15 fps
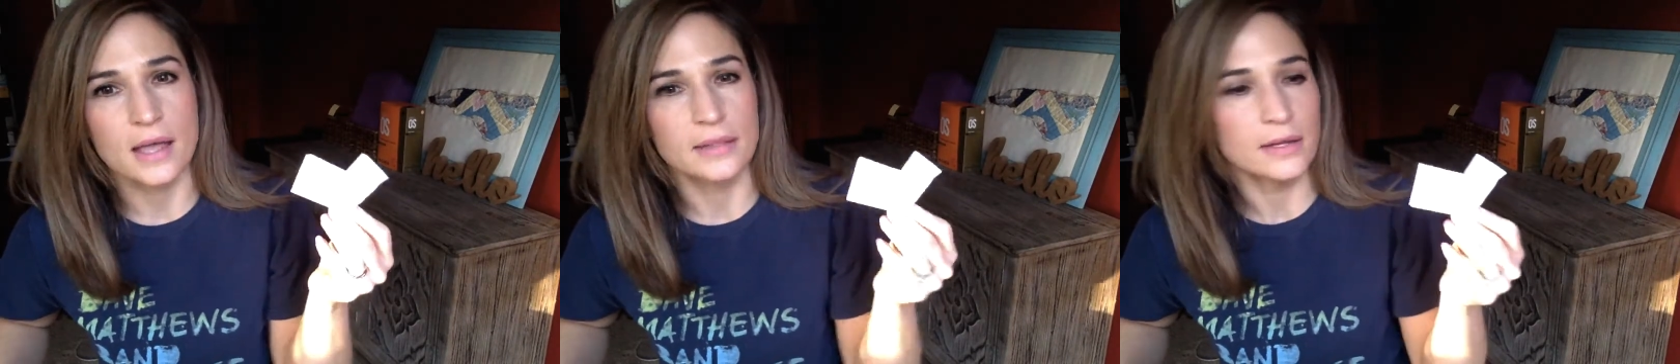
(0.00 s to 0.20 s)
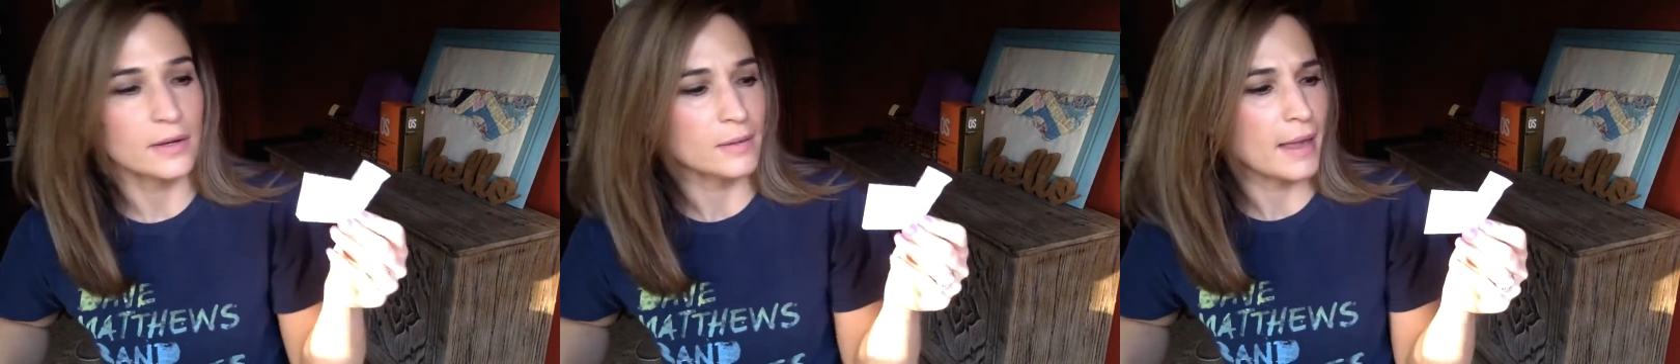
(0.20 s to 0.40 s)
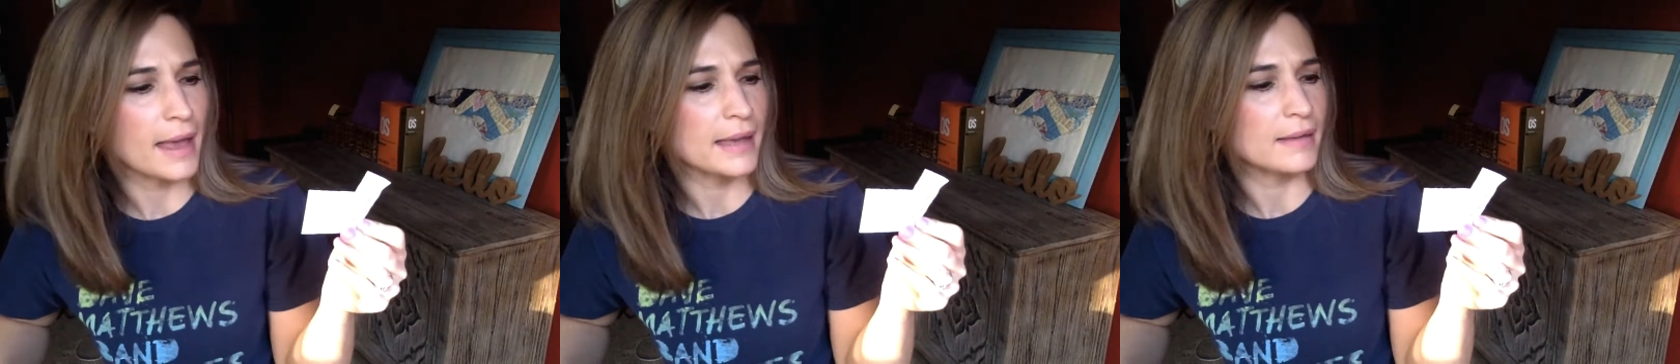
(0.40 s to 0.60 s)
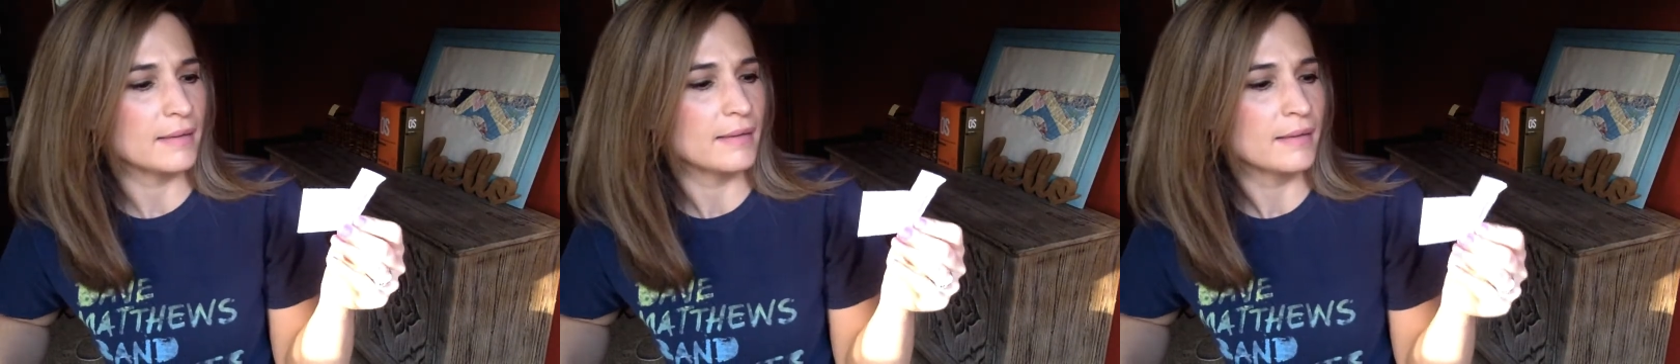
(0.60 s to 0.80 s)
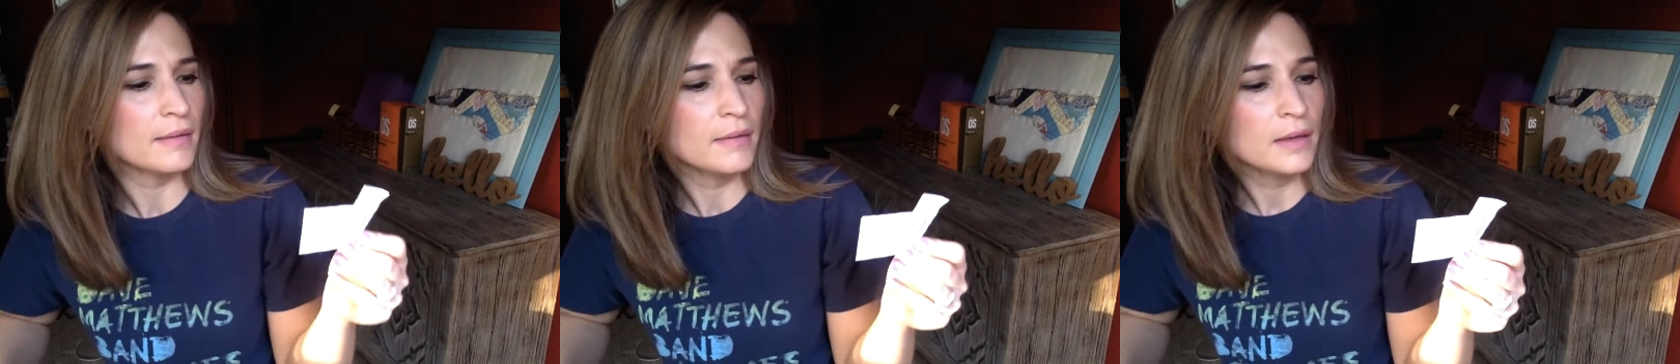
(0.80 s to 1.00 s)
They're like
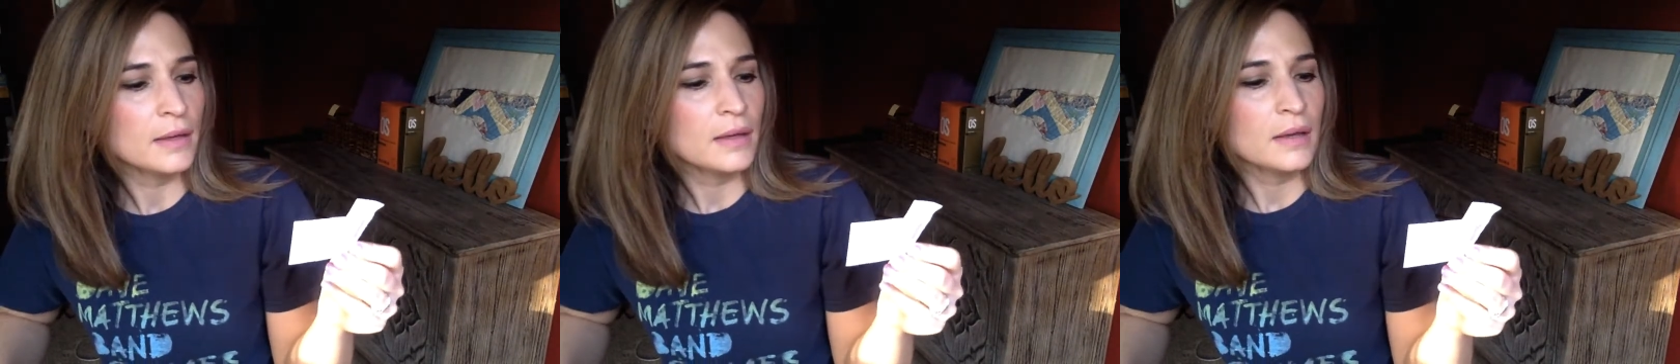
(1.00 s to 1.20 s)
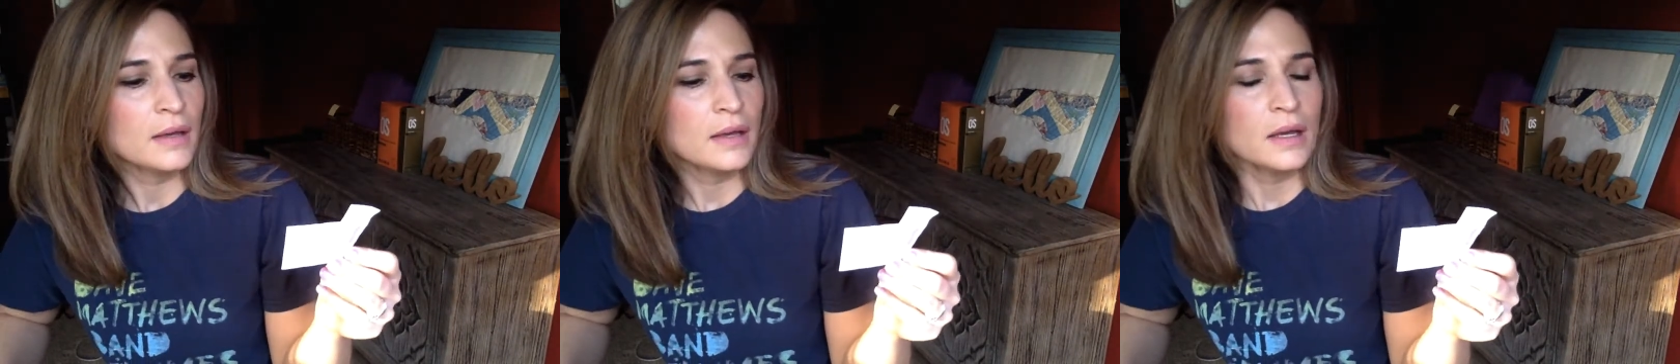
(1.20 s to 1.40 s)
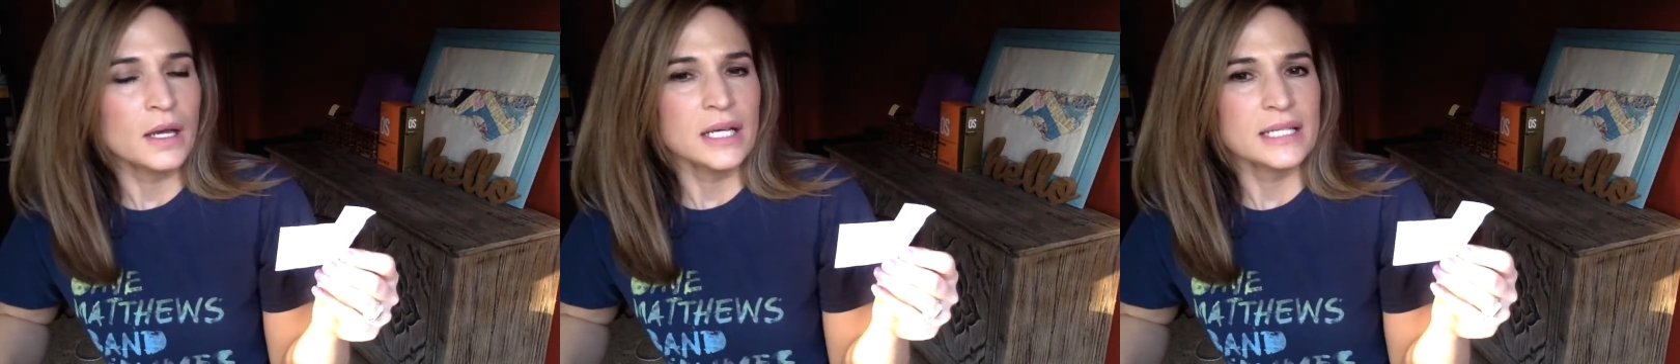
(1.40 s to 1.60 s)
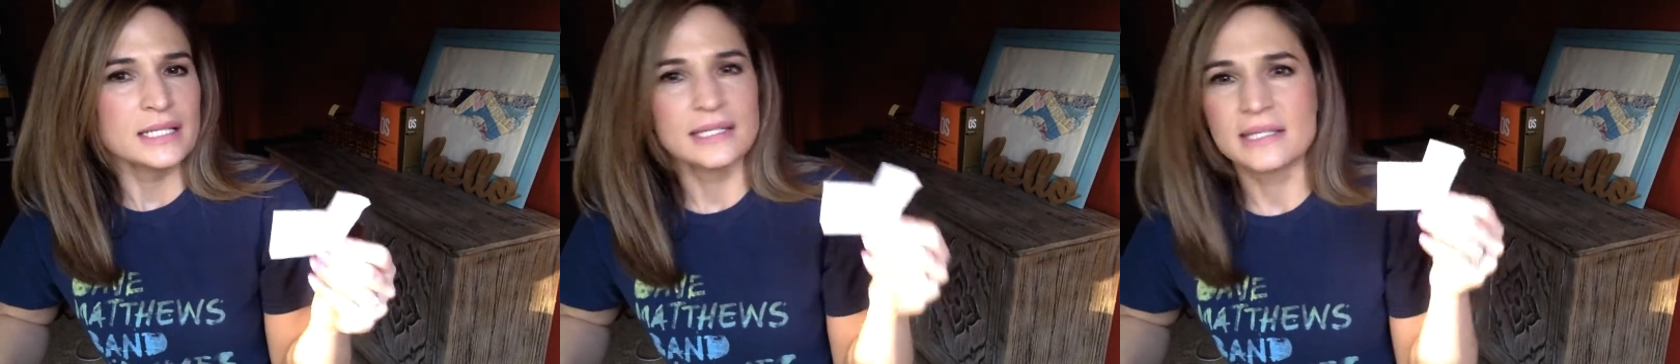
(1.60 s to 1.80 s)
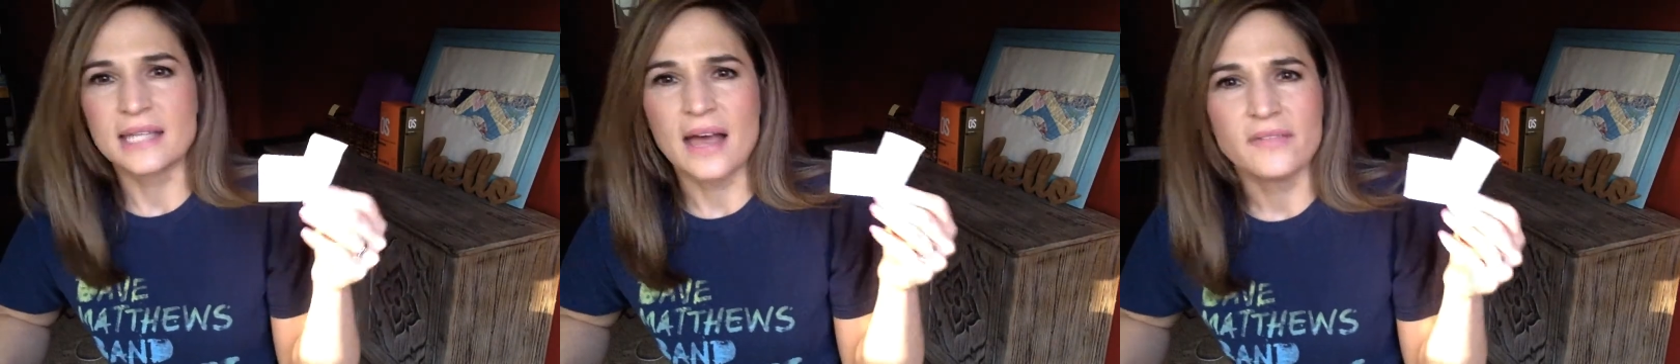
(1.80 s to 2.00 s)

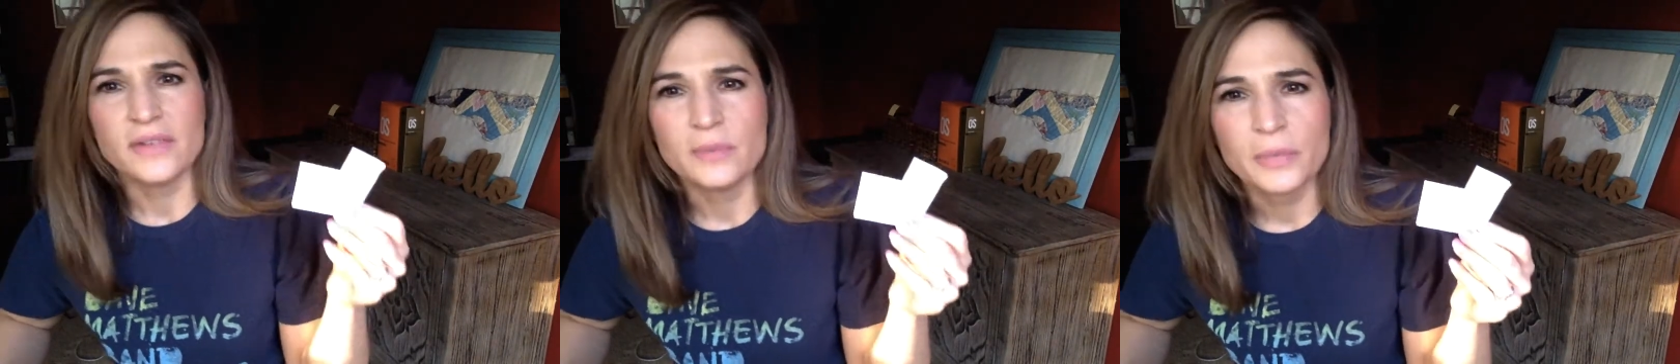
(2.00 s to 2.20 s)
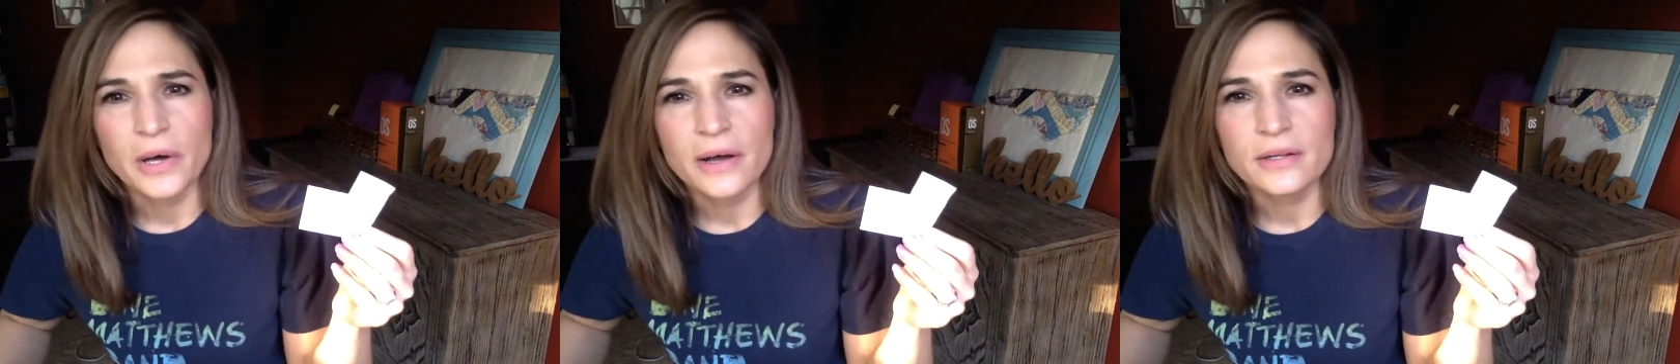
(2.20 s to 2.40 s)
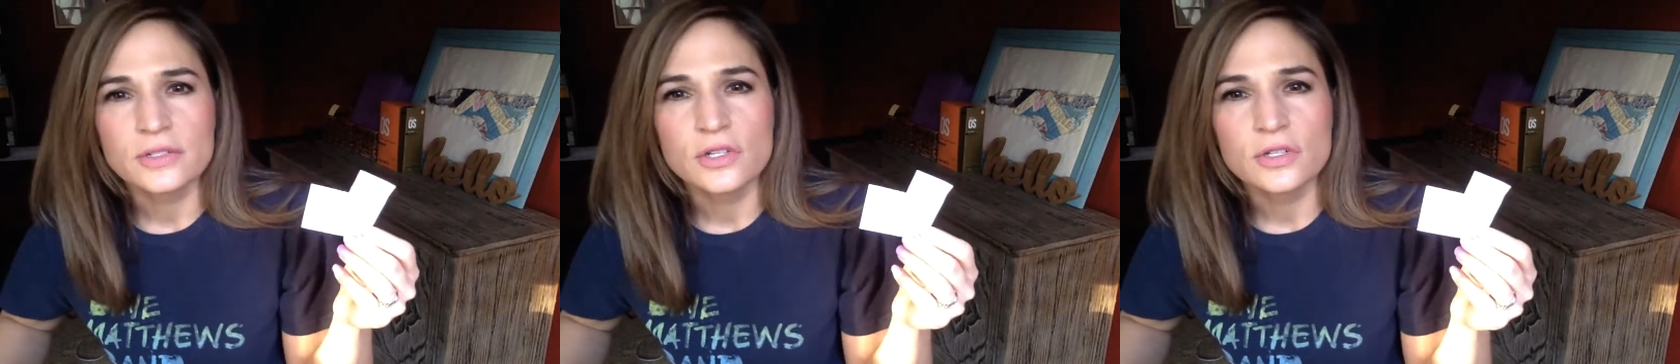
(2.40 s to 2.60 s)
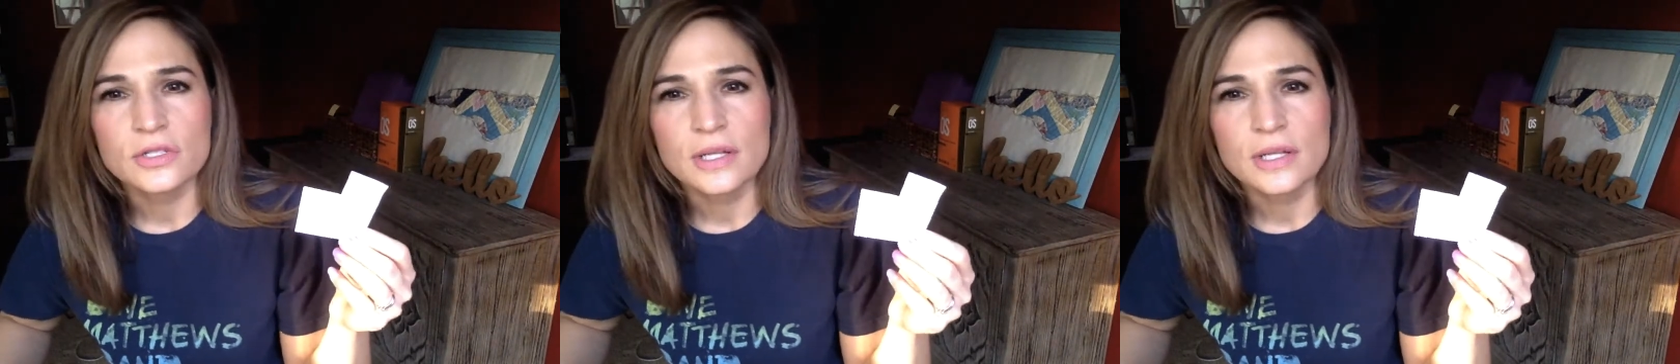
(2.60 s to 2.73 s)
$7 or